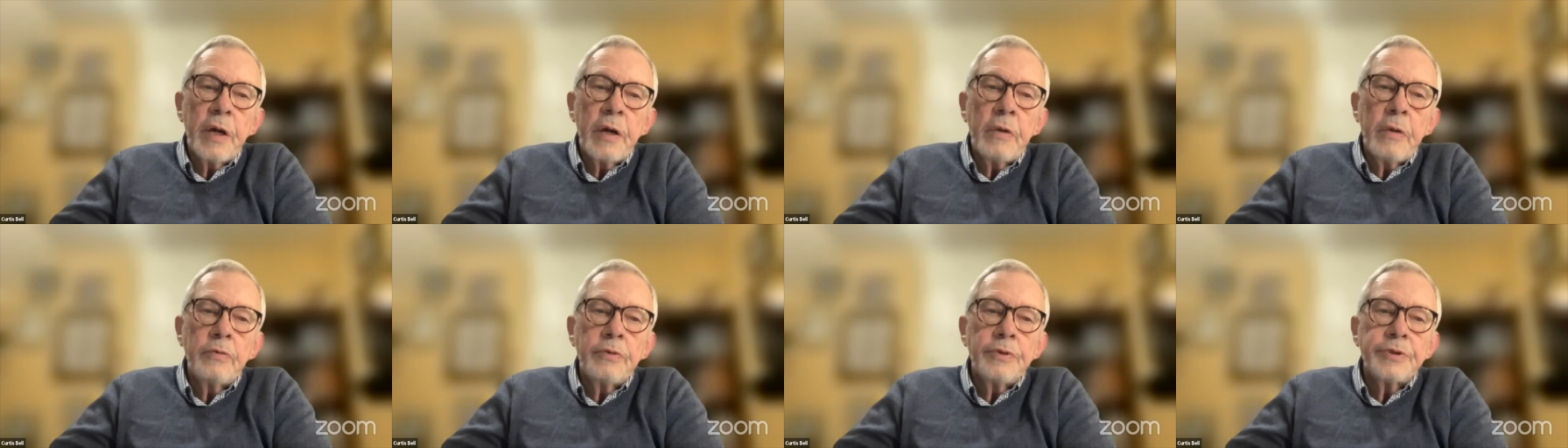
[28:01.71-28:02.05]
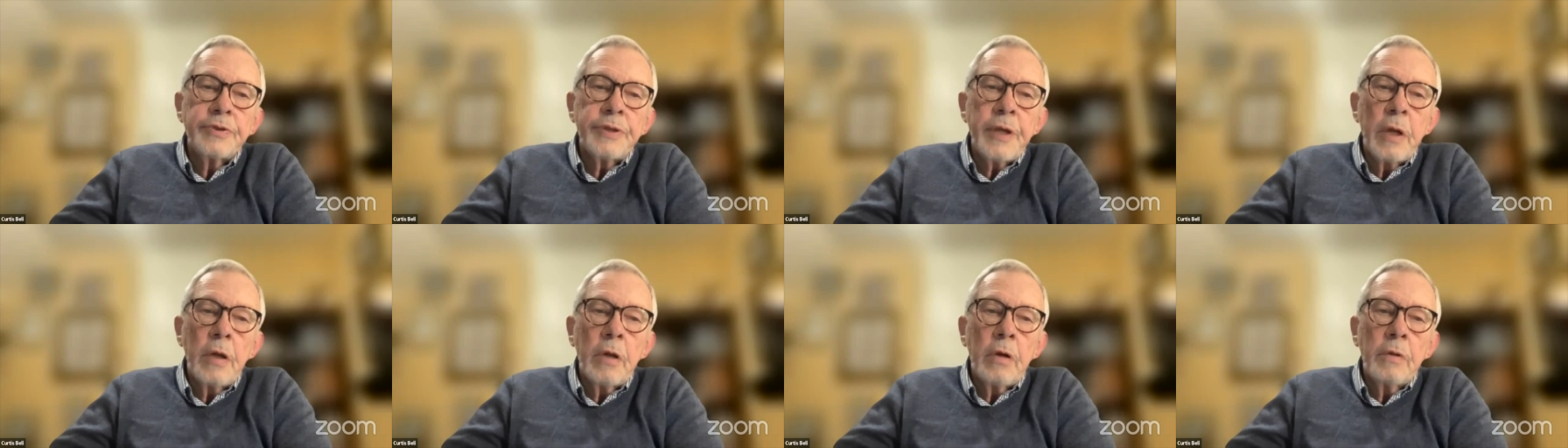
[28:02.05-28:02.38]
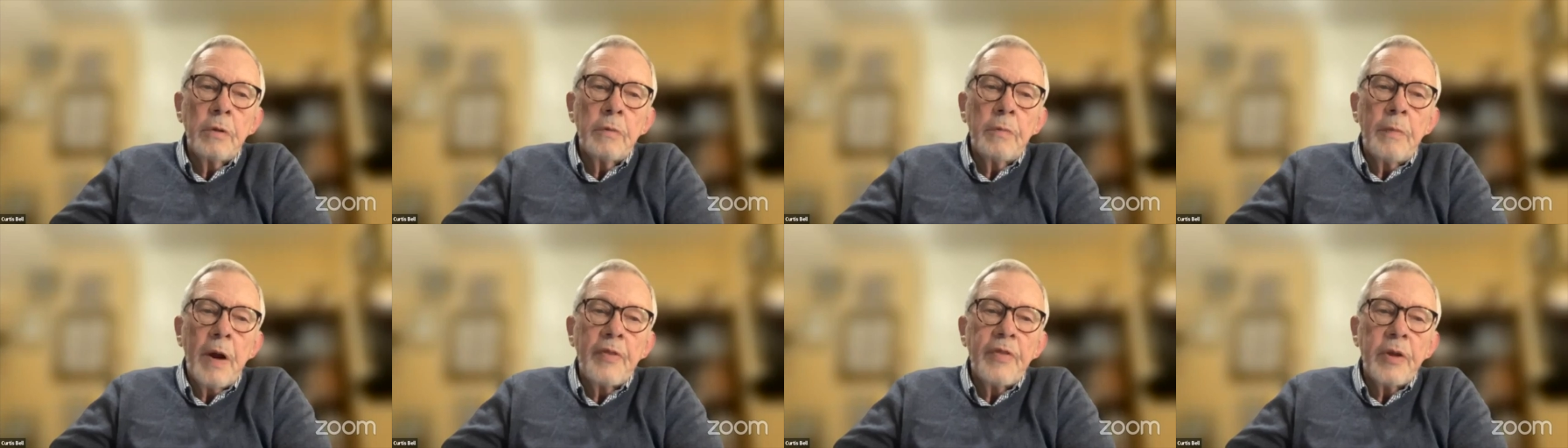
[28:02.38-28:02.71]
was
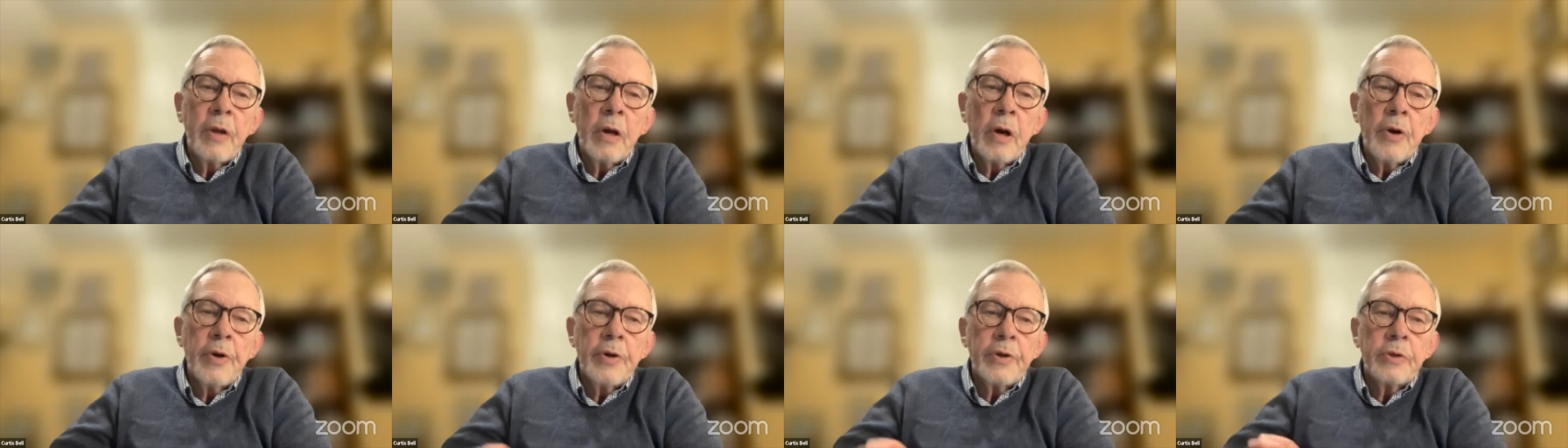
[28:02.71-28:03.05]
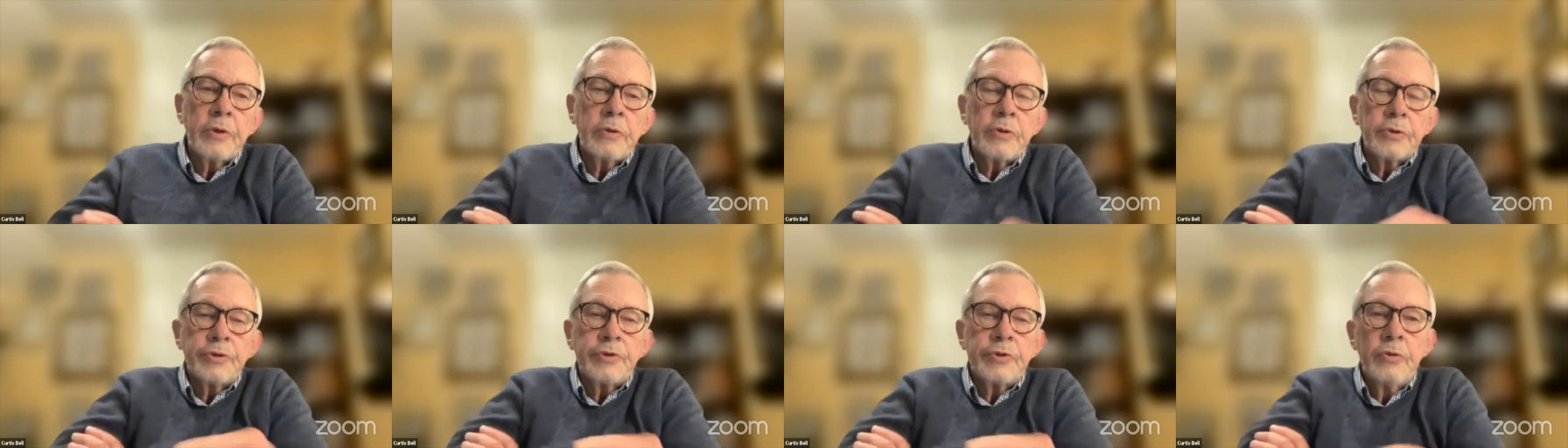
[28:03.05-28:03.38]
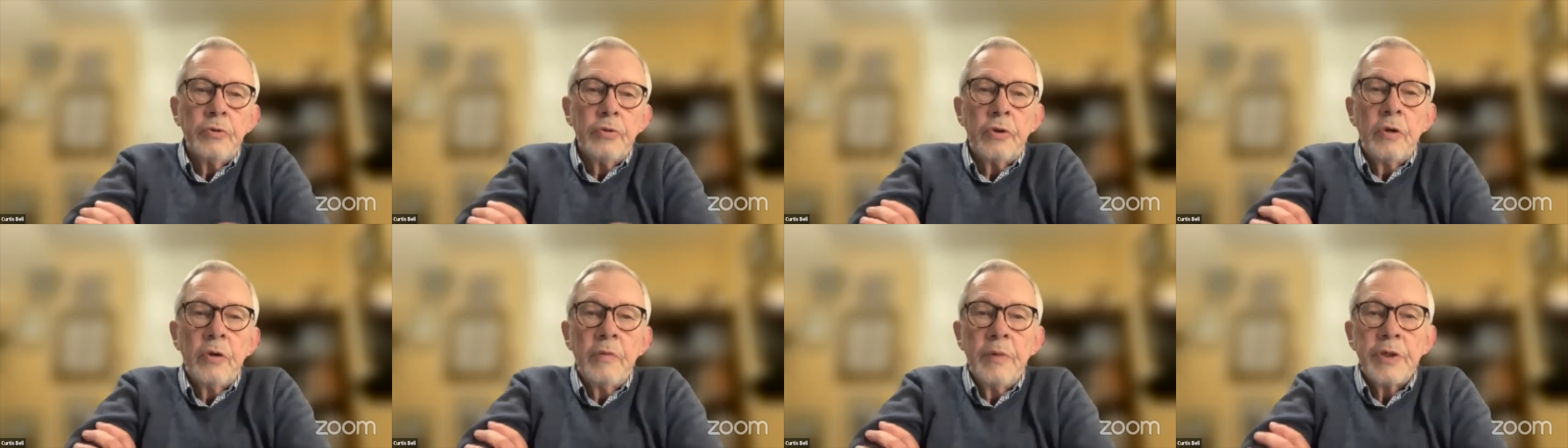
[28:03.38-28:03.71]
held by the Article
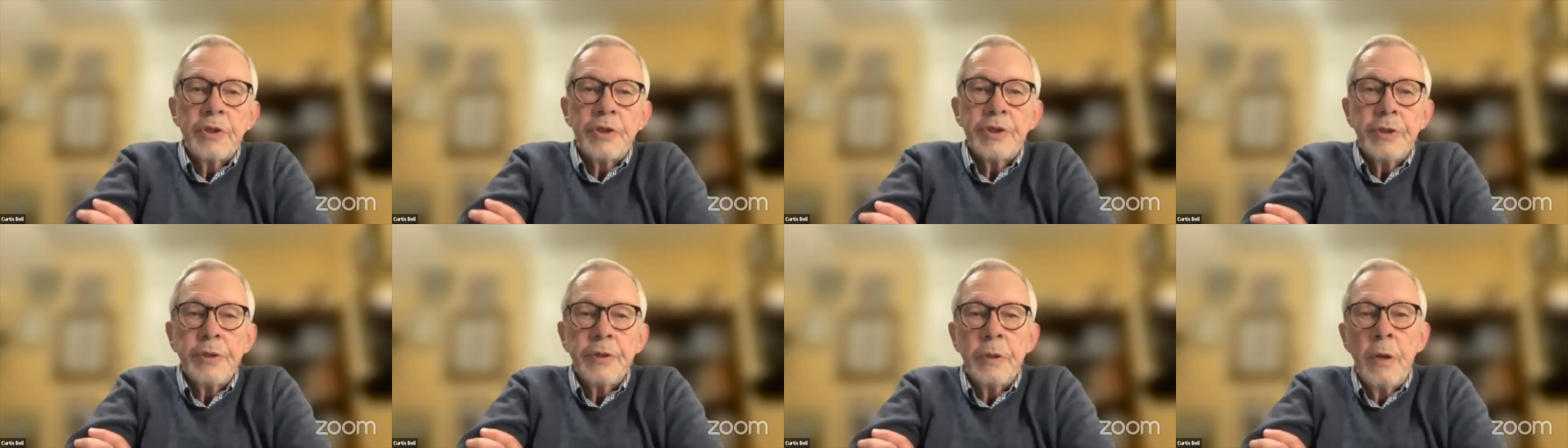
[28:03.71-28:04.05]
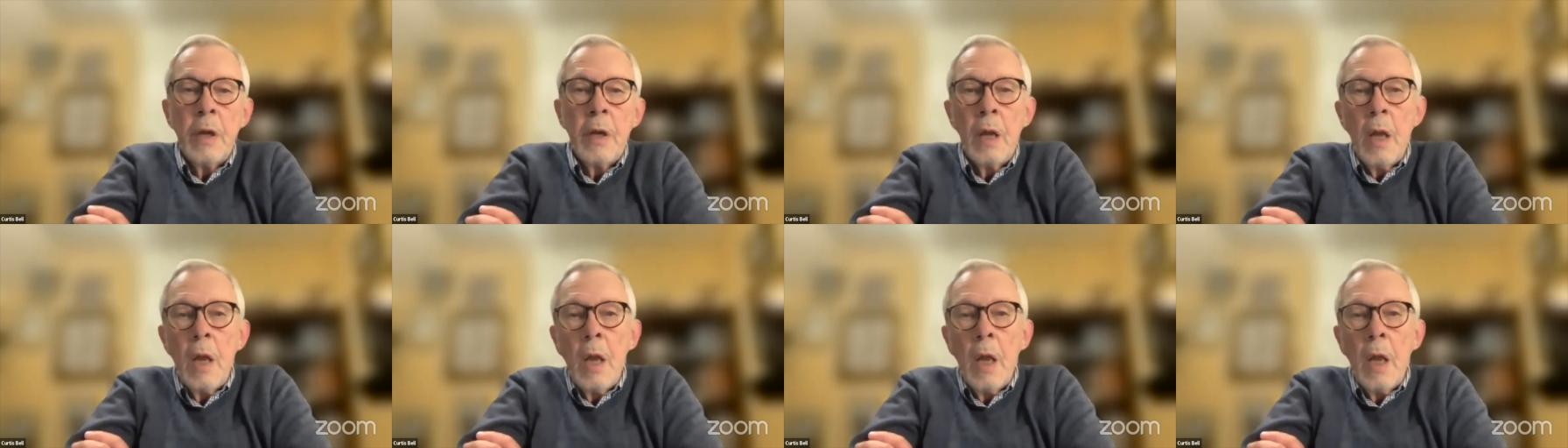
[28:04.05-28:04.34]
2 Commission